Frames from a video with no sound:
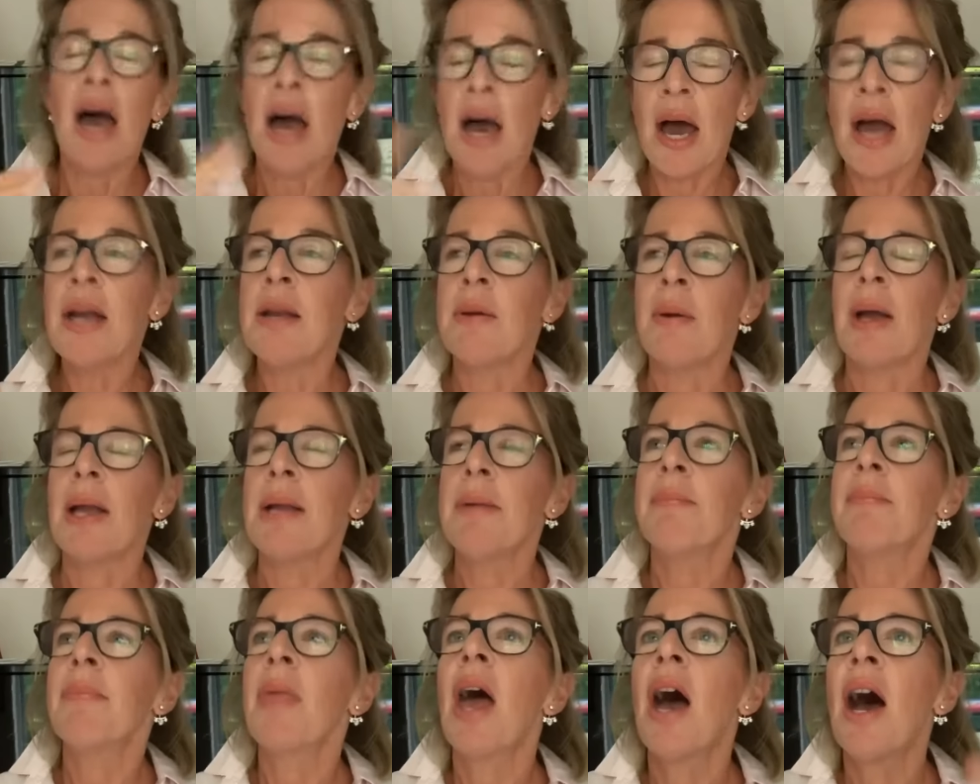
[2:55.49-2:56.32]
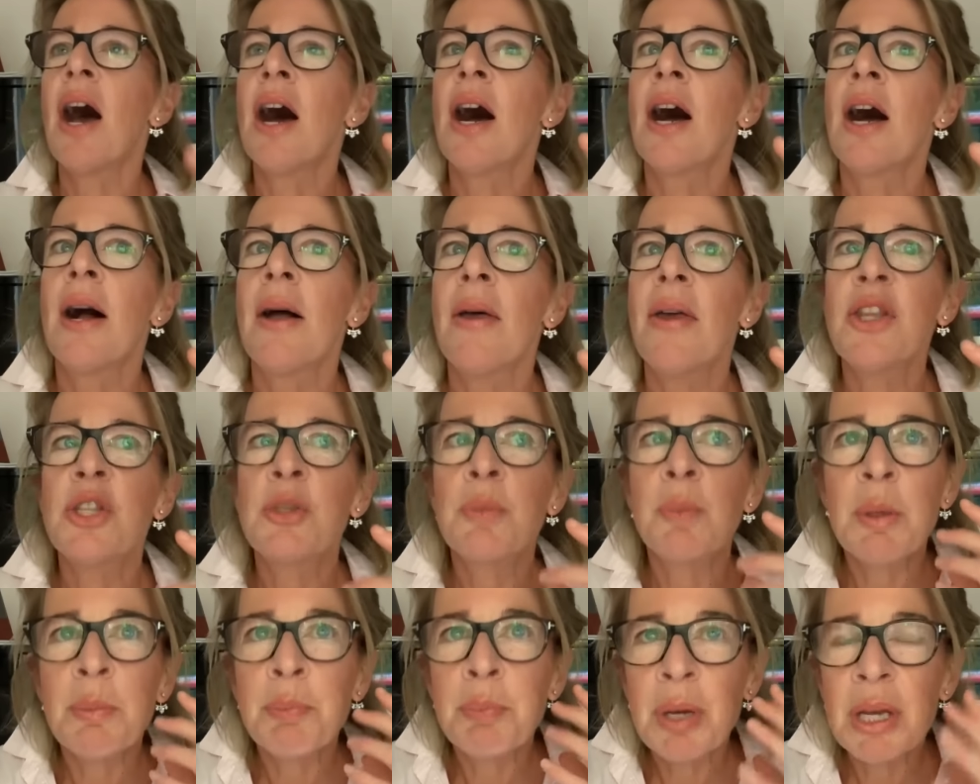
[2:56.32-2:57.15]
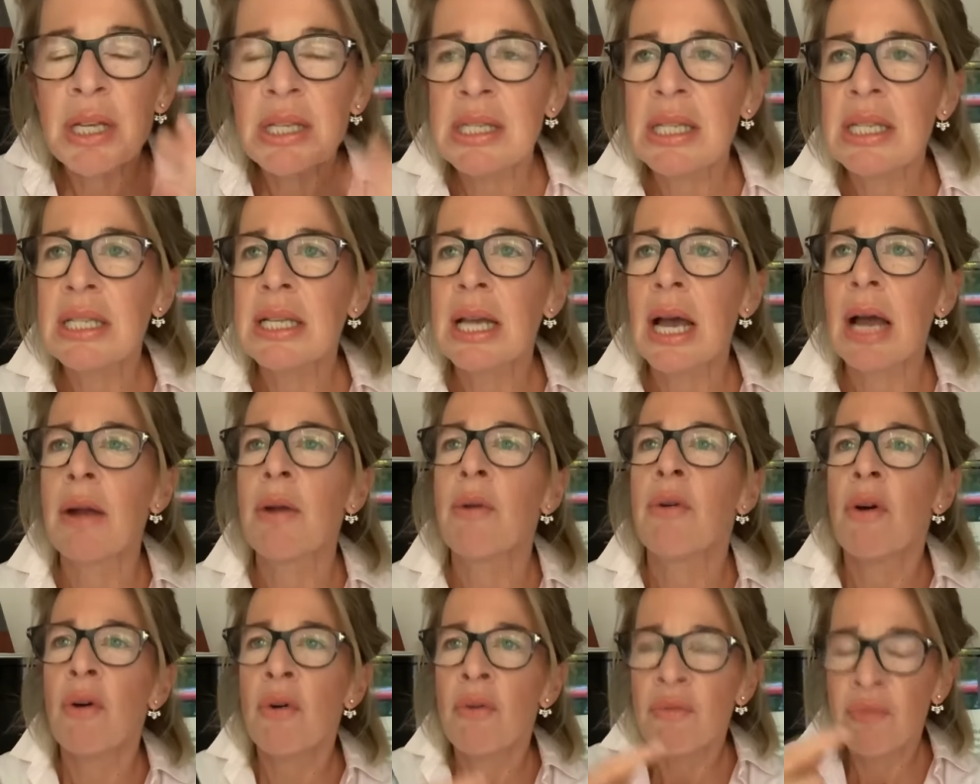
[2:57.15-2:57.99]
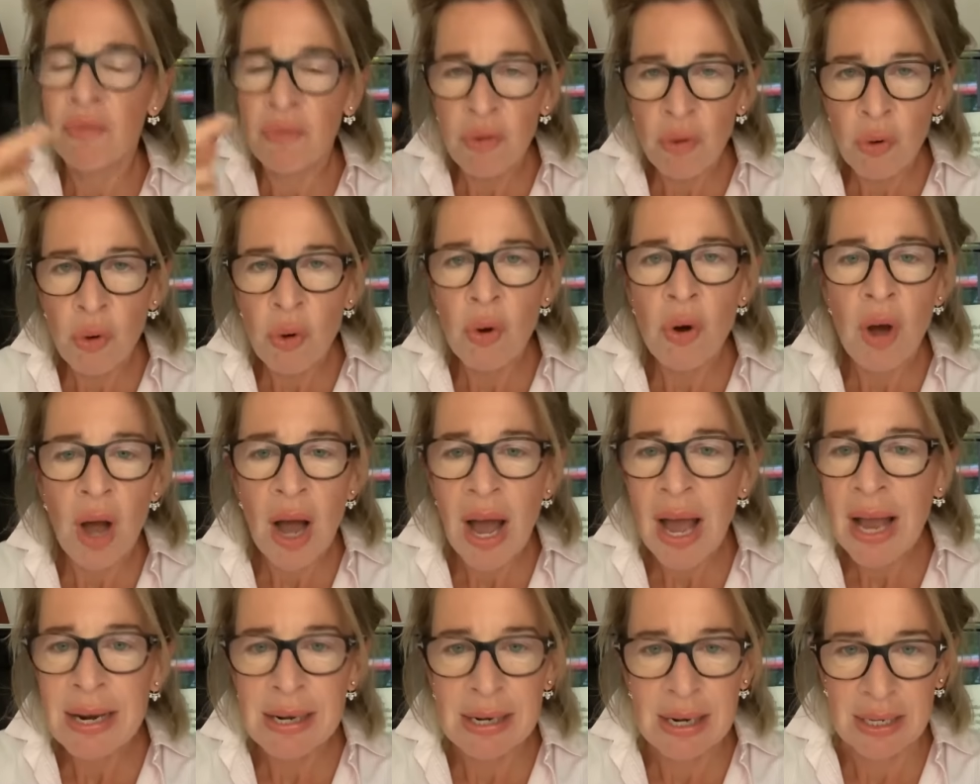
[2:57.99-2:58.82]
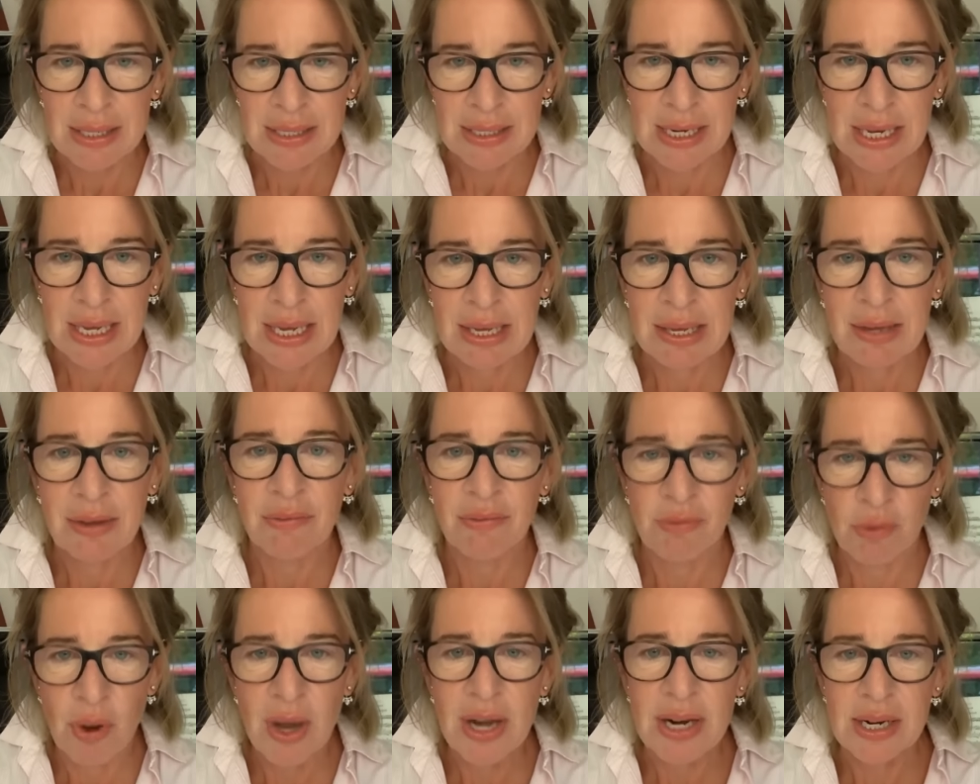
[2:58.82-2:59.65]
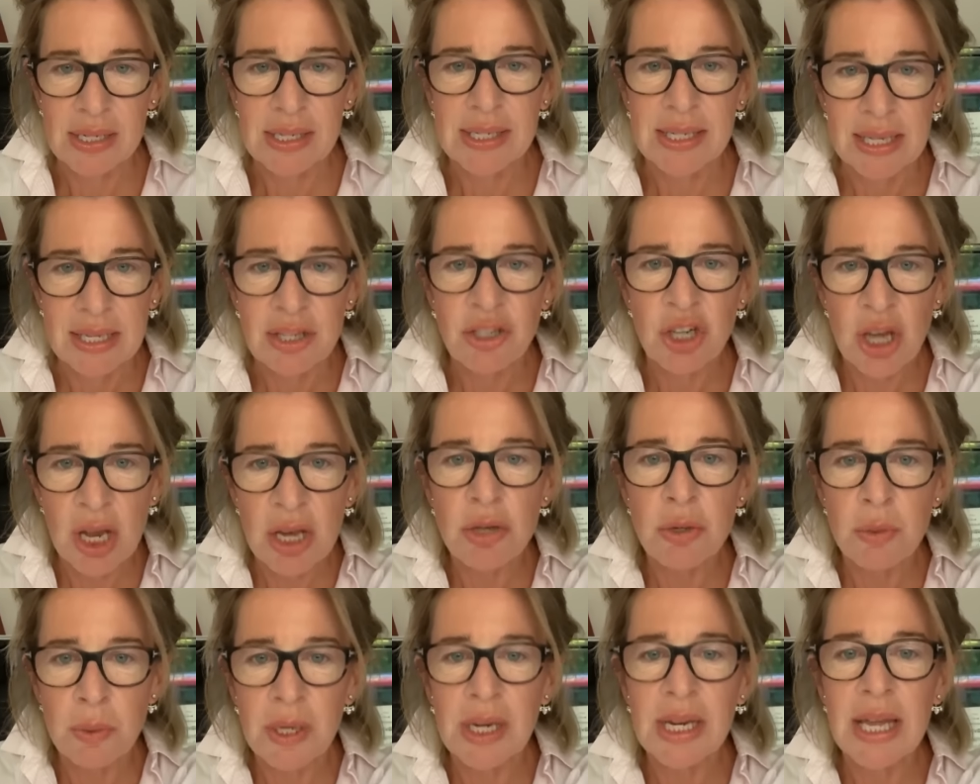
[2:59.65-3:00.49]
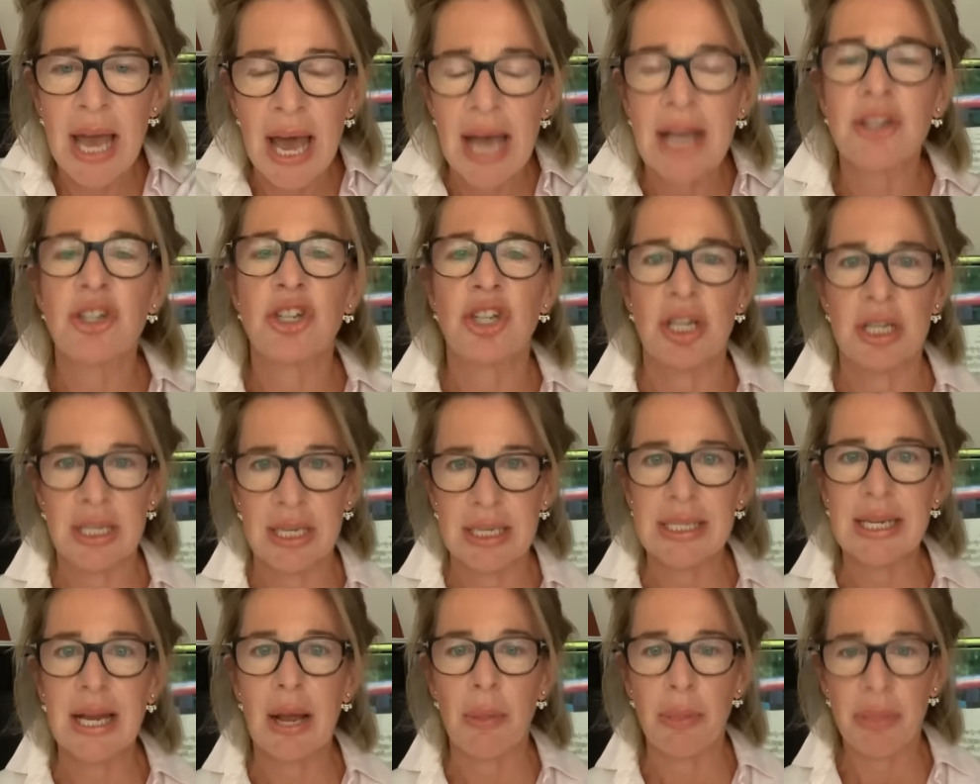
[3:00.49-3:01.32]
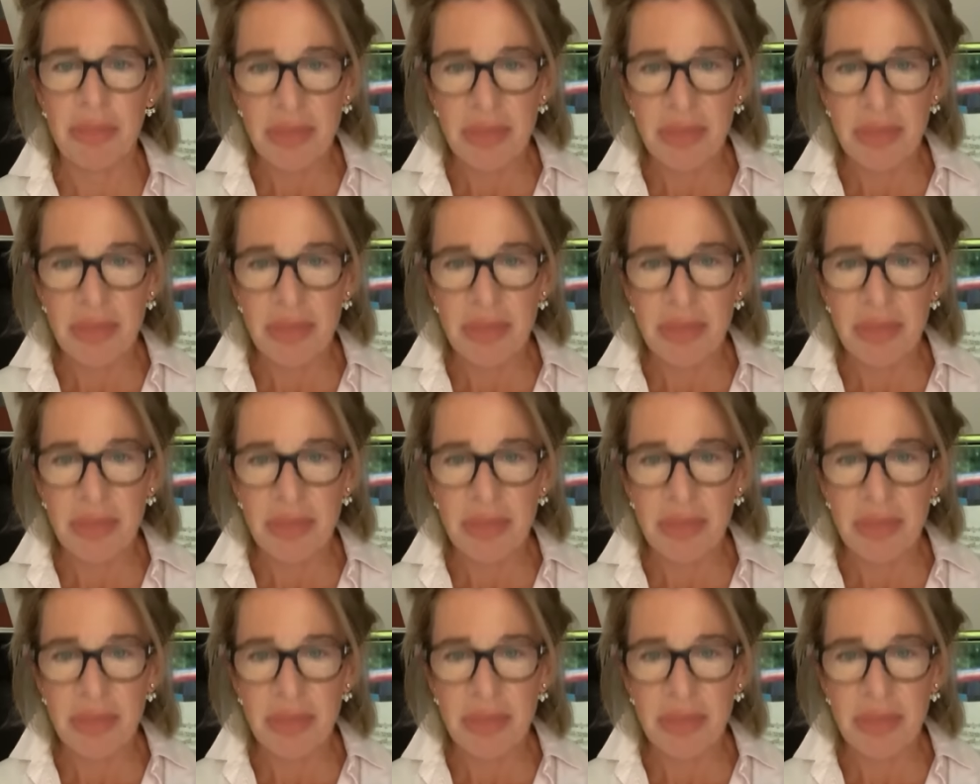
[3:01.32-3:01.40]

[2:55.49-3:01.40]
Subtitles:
Anyway, it's been pissing down for endlessly. Genuinely has shit it down.